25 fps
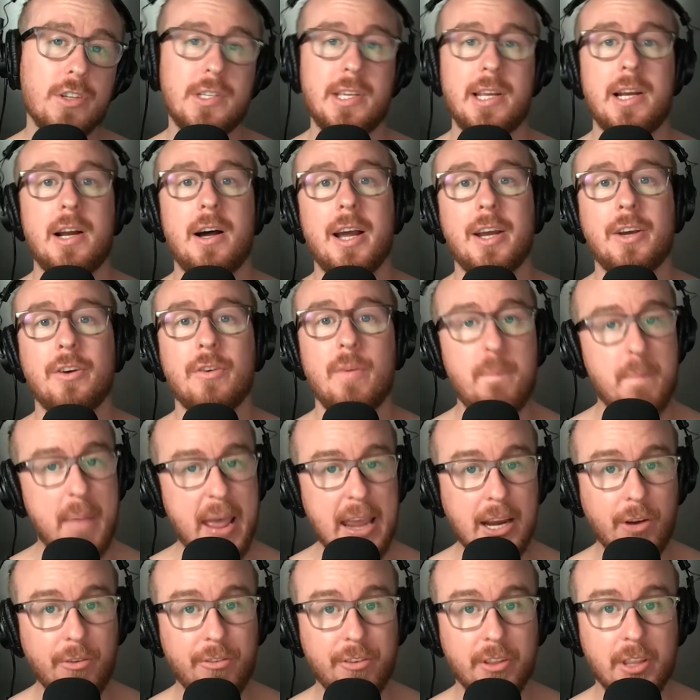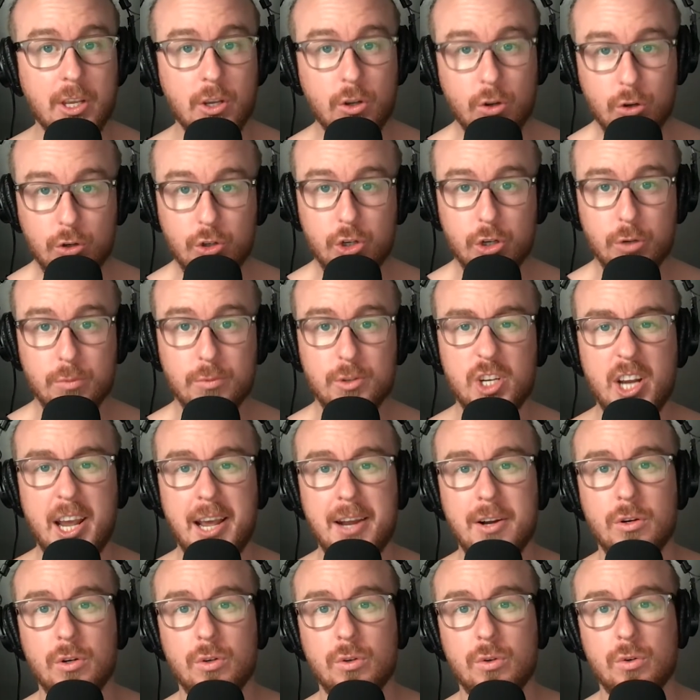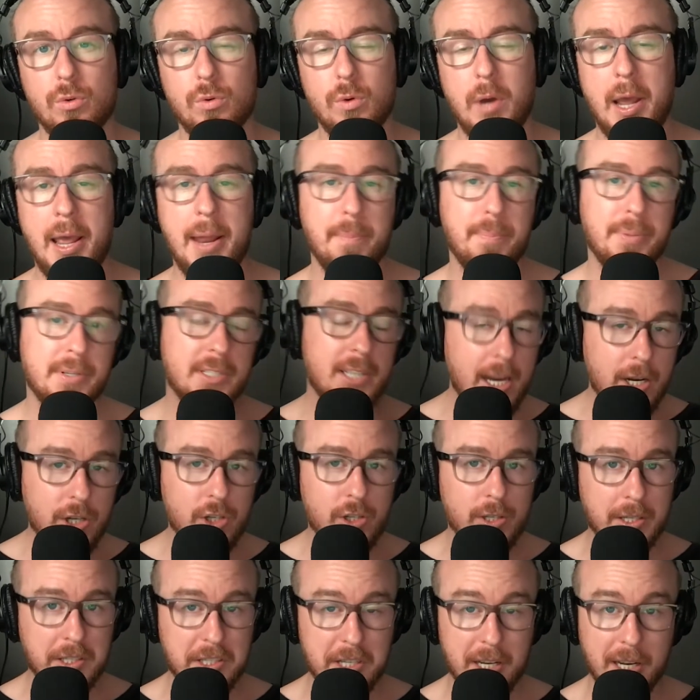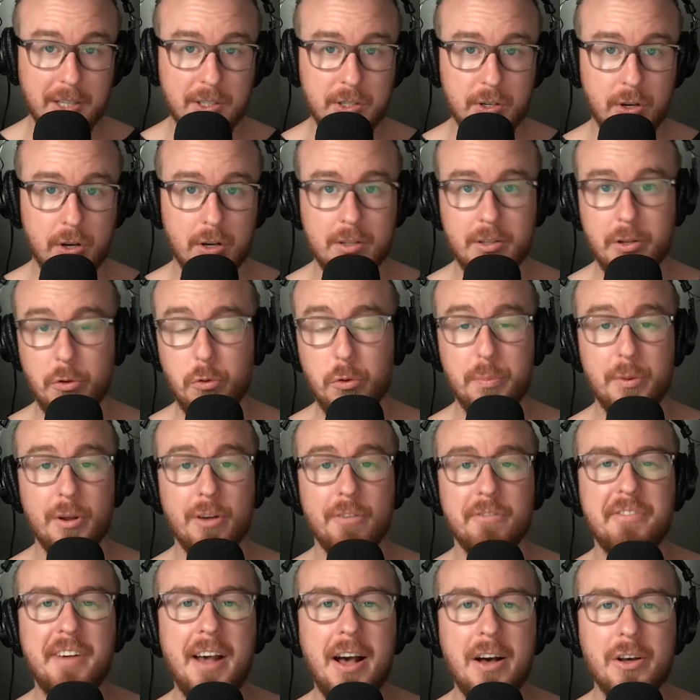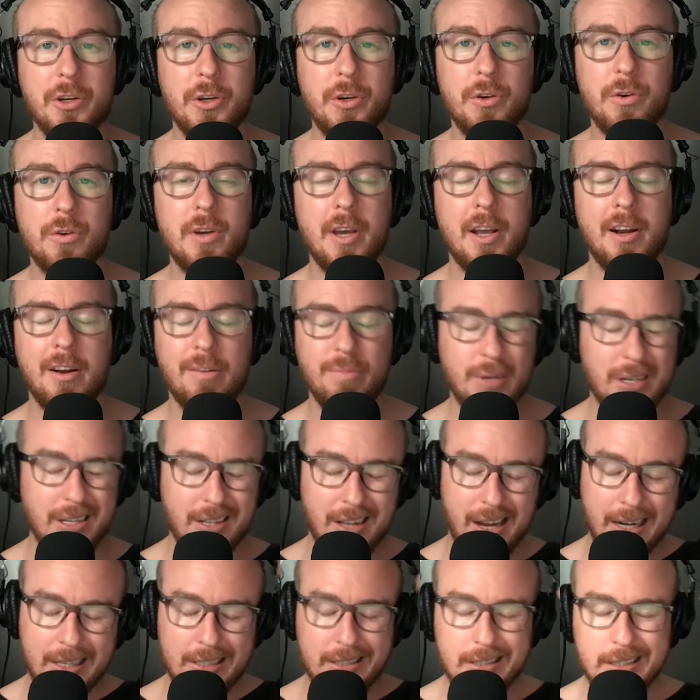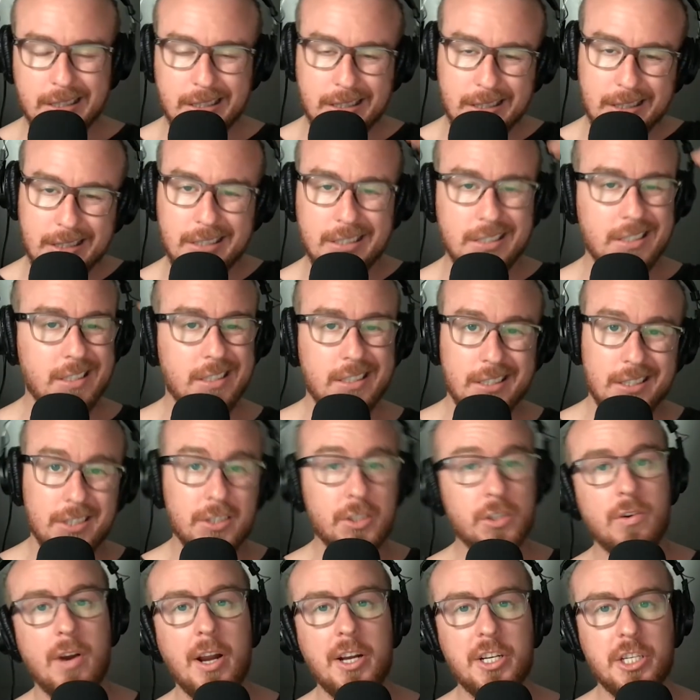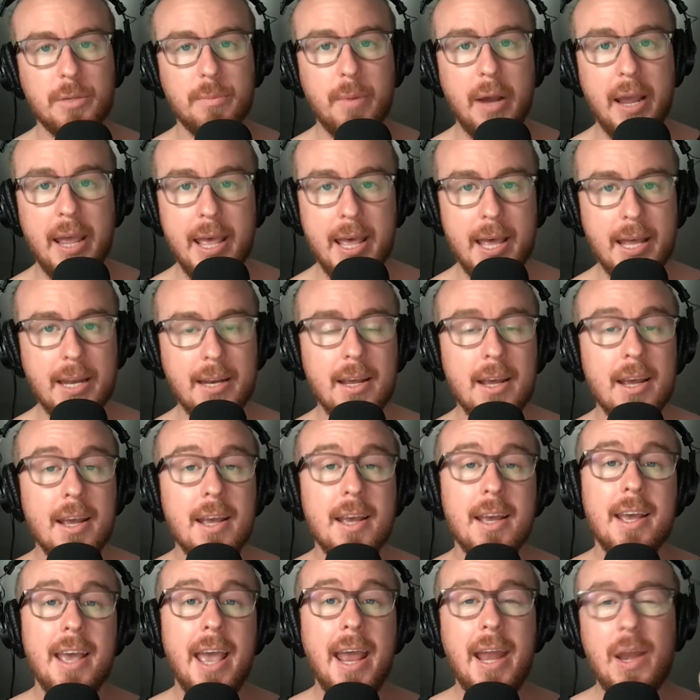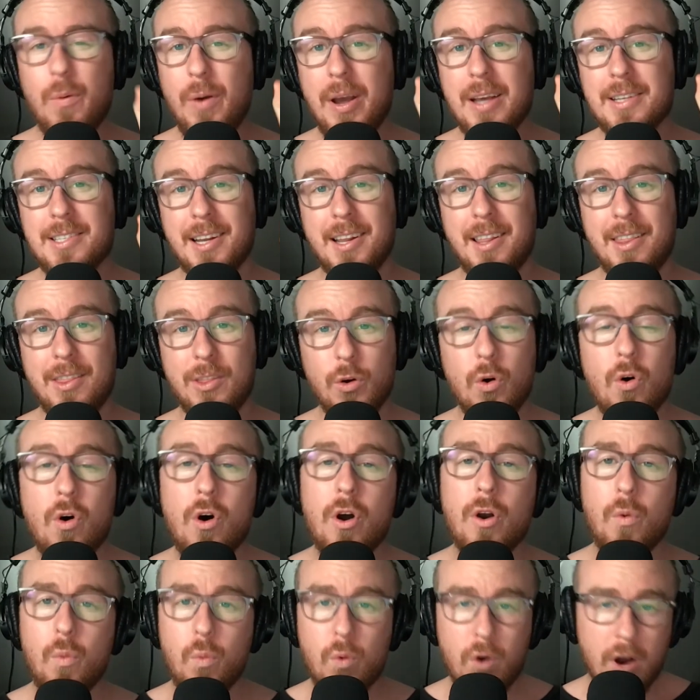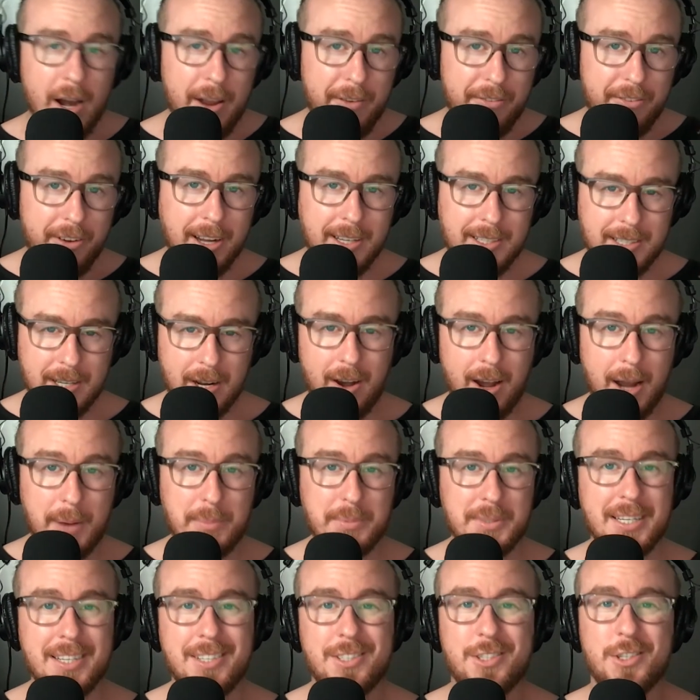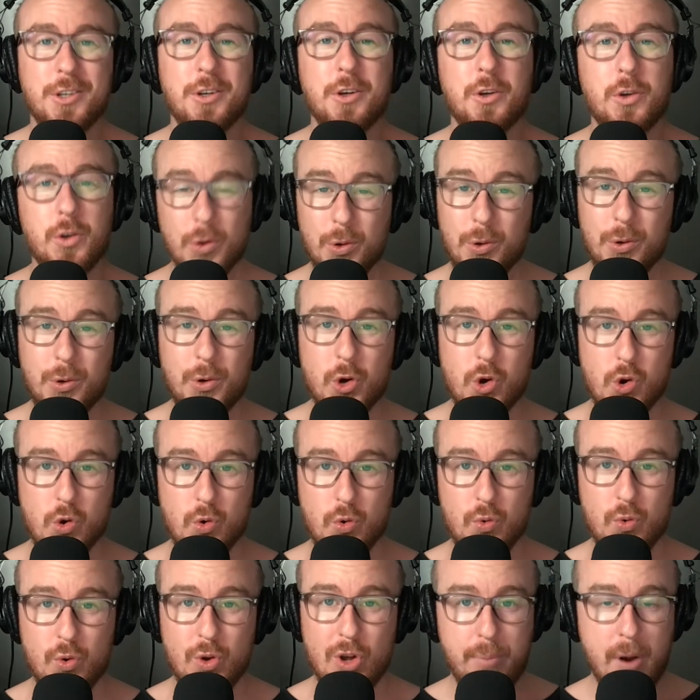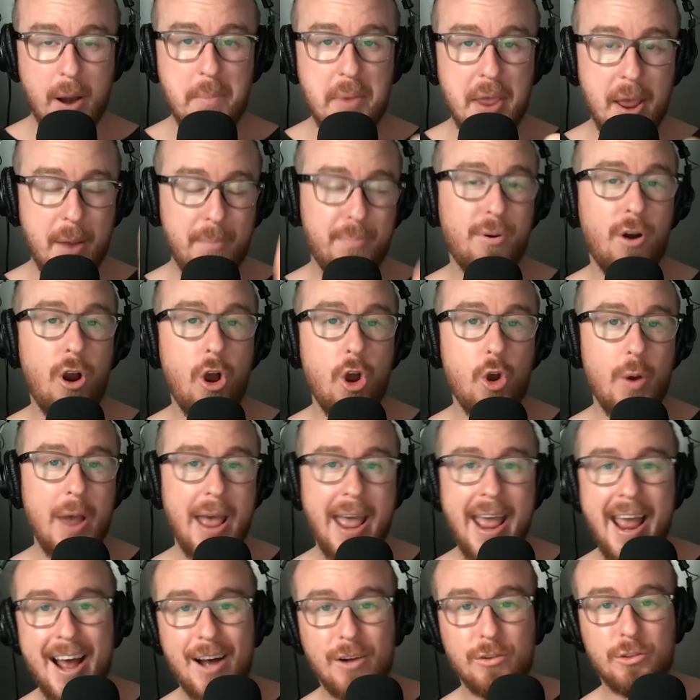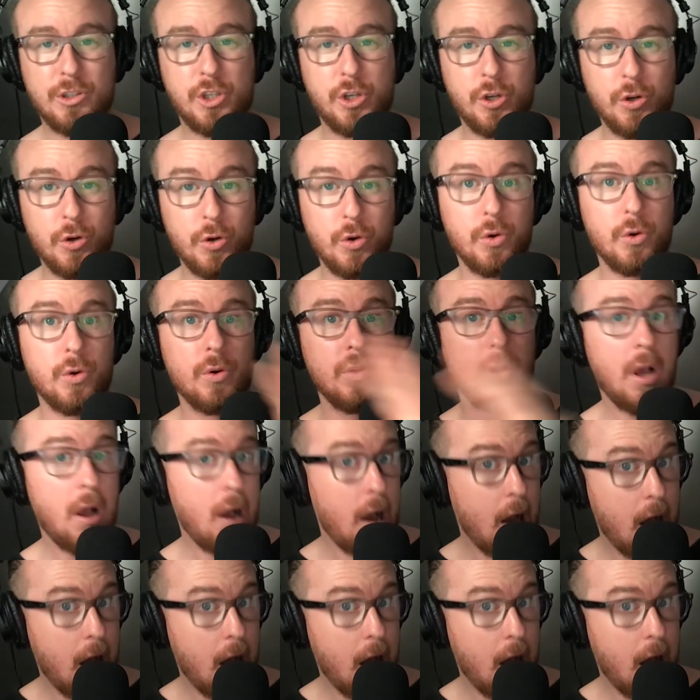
that I could make for the YouTube channel and potentially TikTok that would be of value, and I've been like, scratching my head. Anyways, I thought, what if I typed into Google Premiere Pro how to,